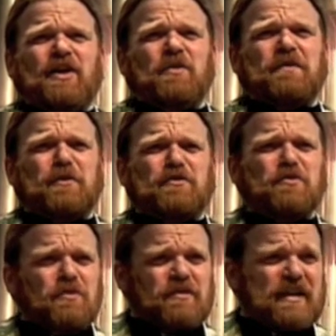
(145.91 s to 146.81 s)
one of those
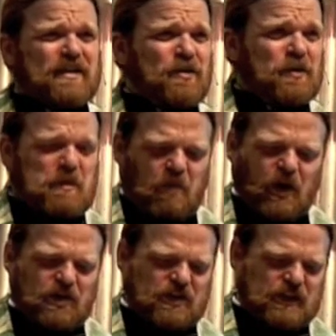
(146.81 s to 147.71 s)
truths that can only
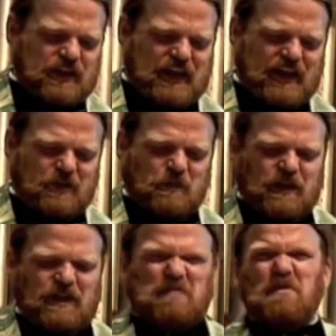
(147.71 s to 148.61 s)
partially
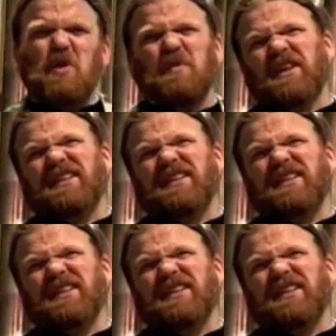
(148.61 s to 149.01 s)
help in the moment.